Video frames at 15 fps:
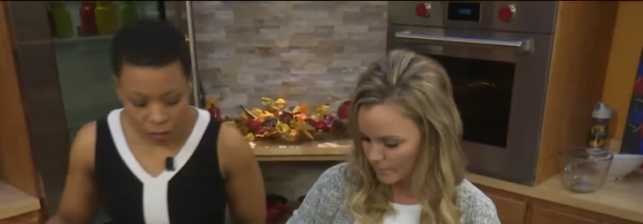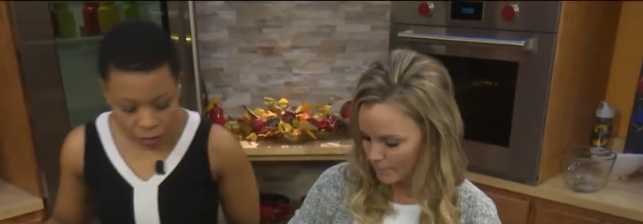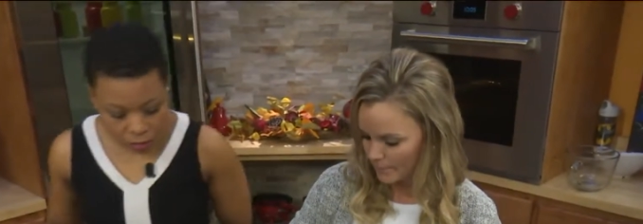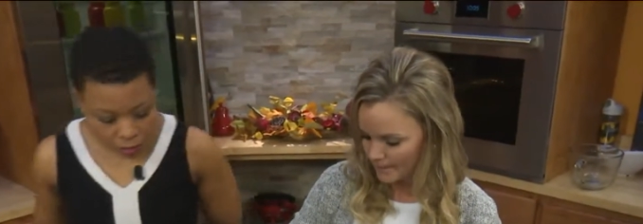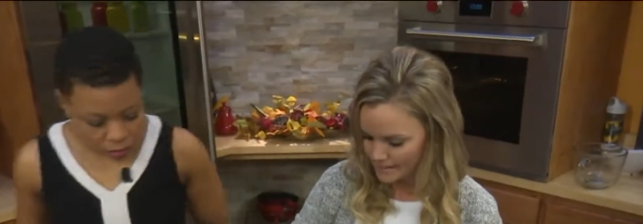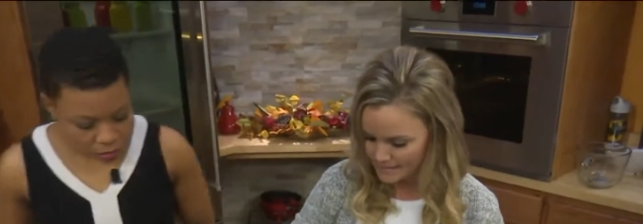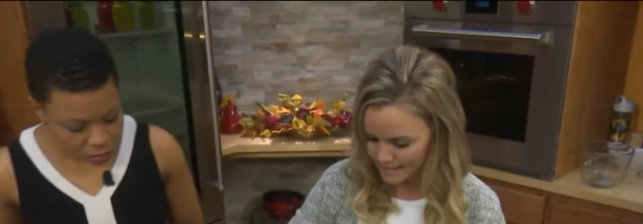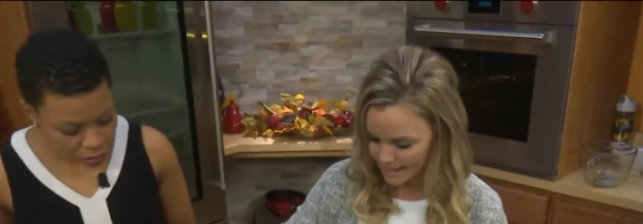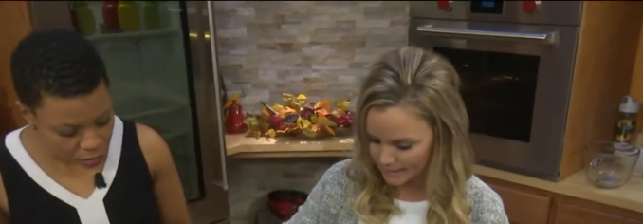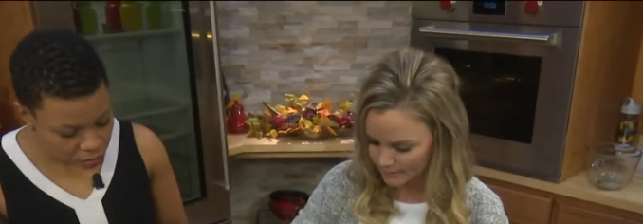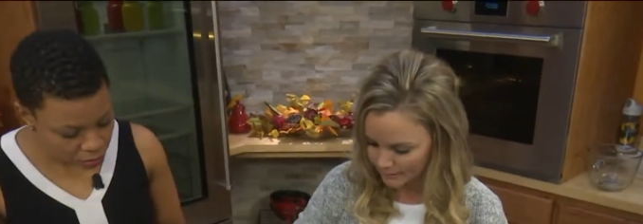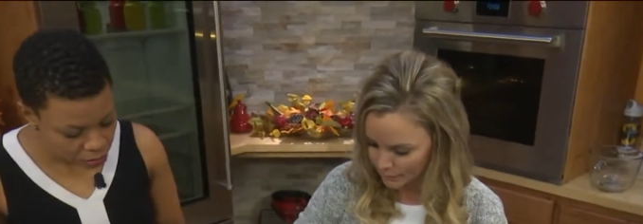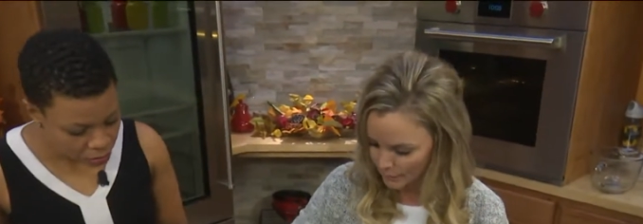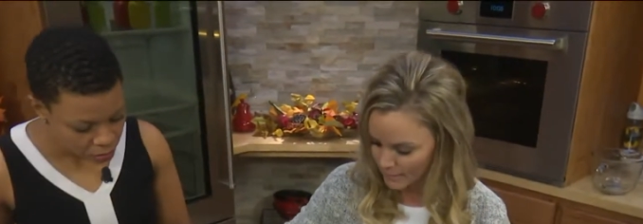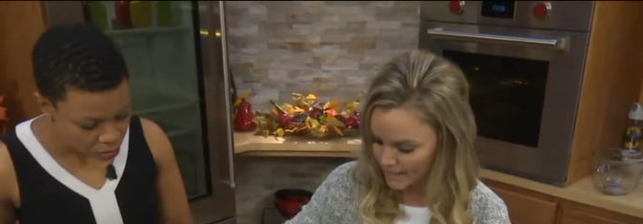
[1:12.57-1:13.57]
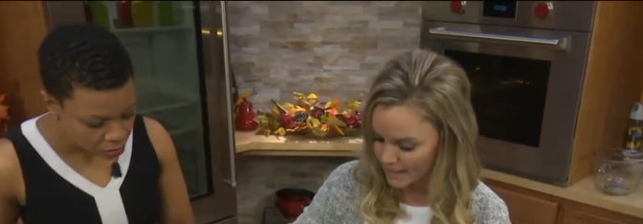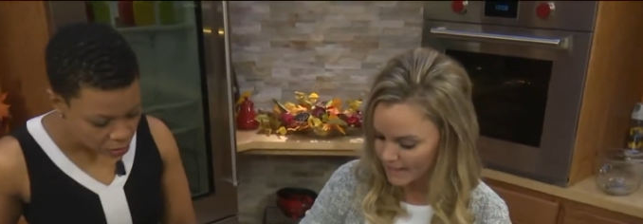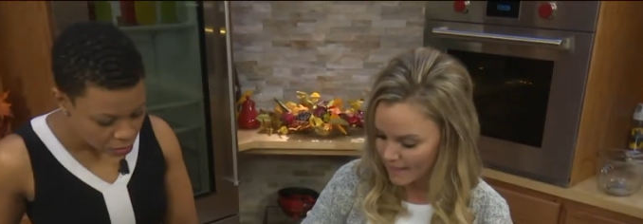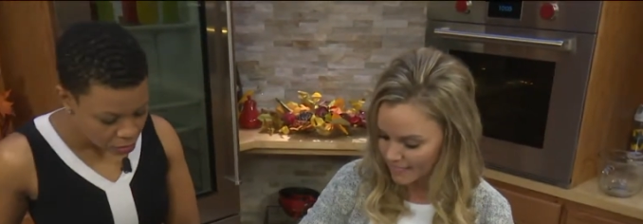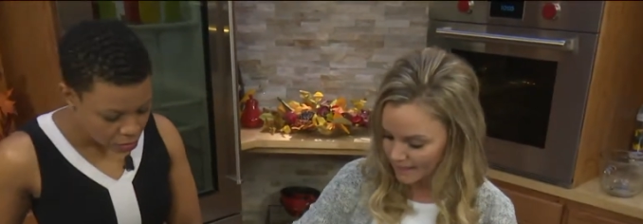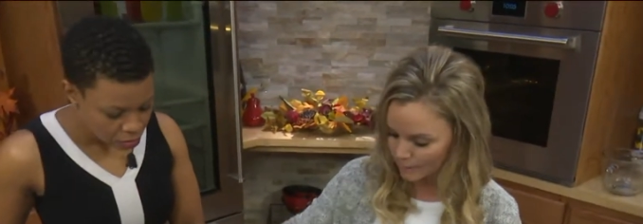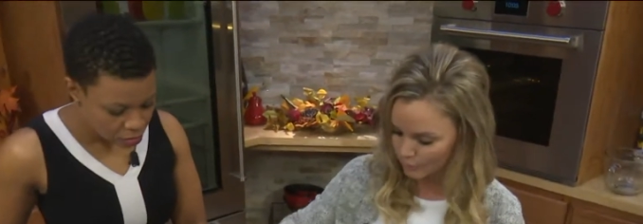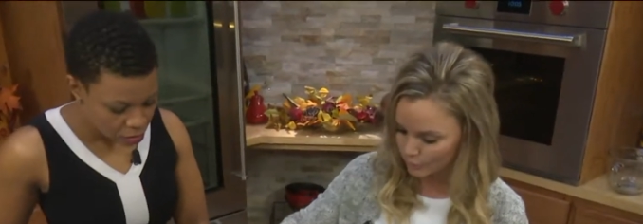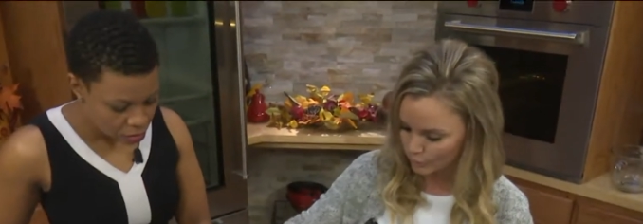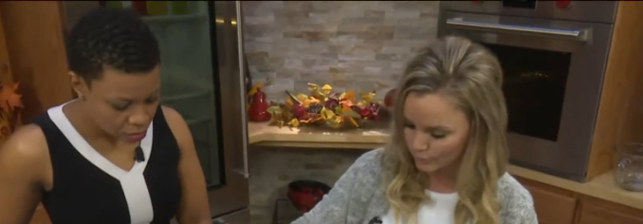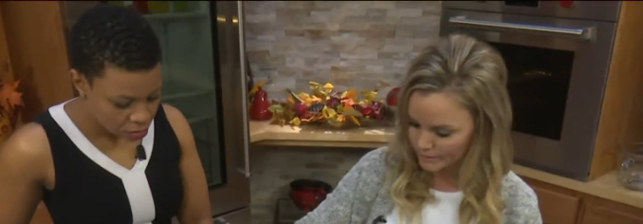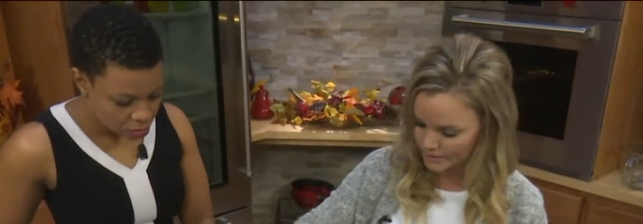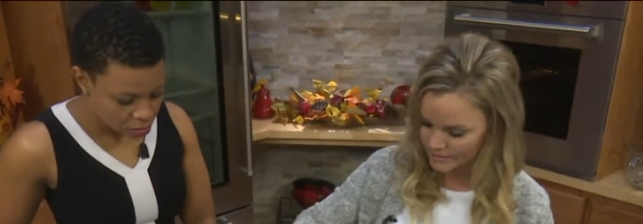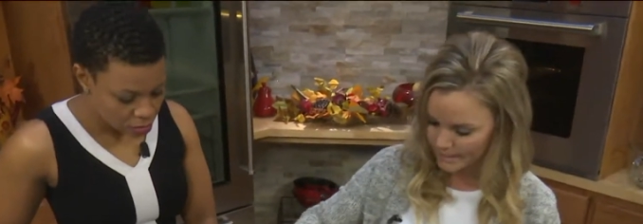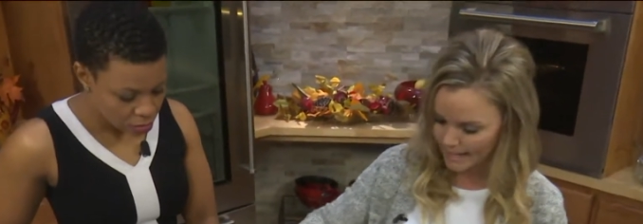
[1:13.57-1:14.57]
Speaker 1: mix that a little bit, and then we're
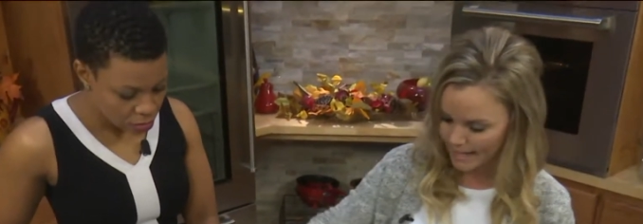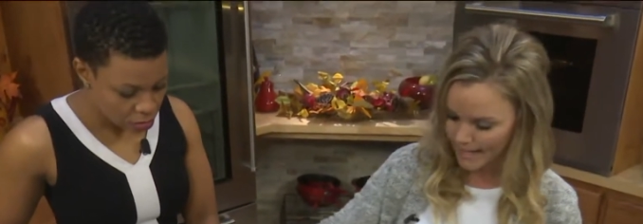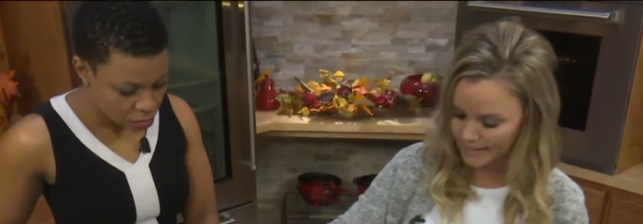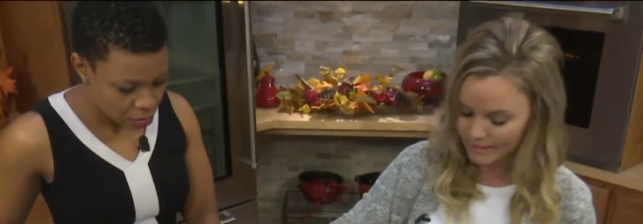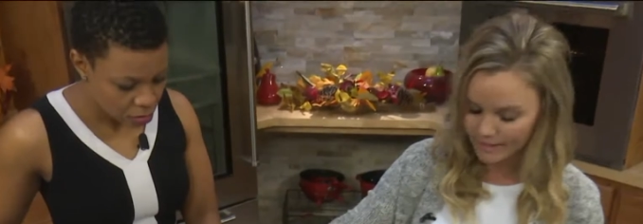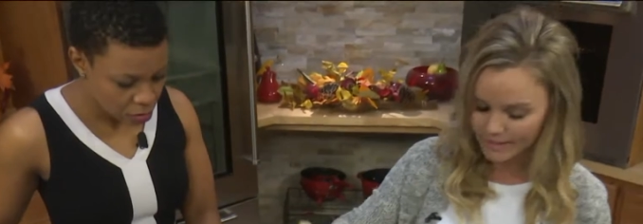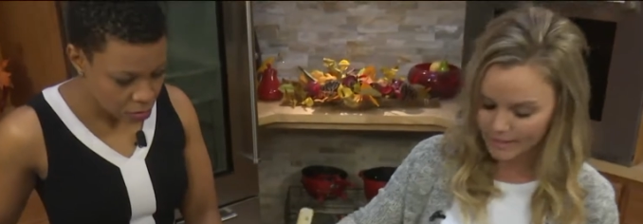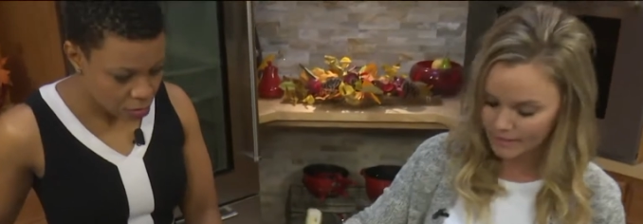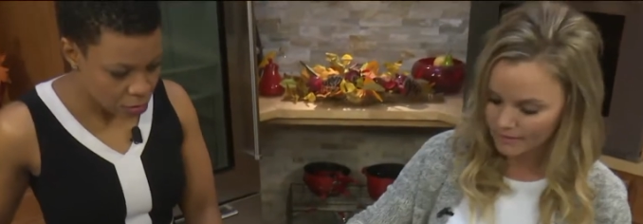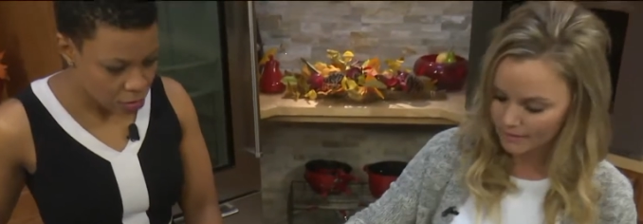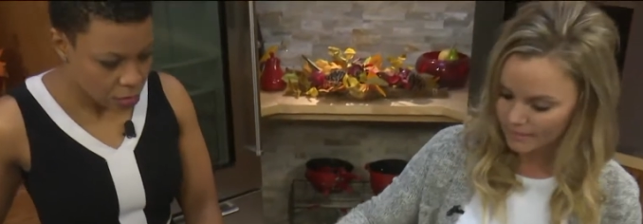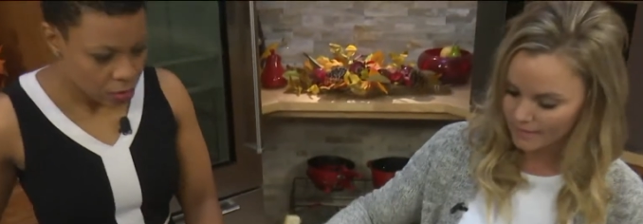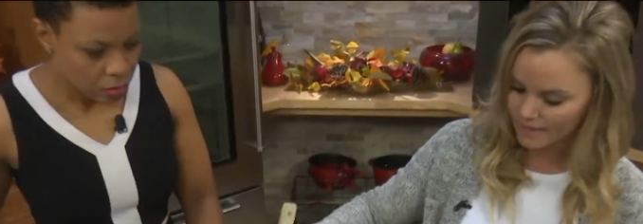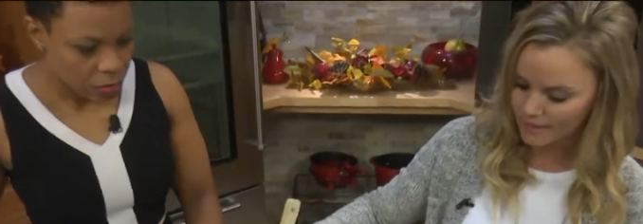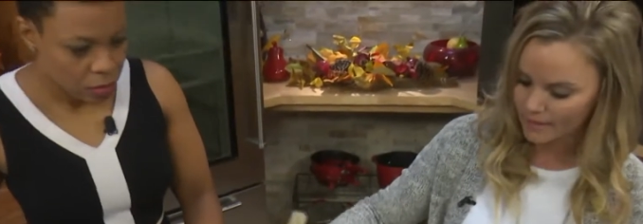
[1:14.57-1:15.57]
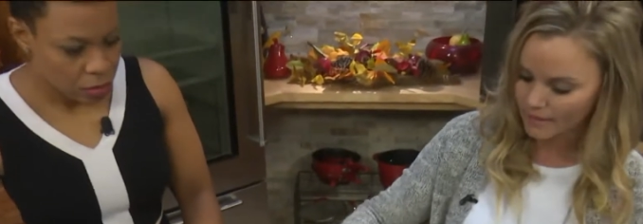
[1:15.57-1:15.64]
going to add in the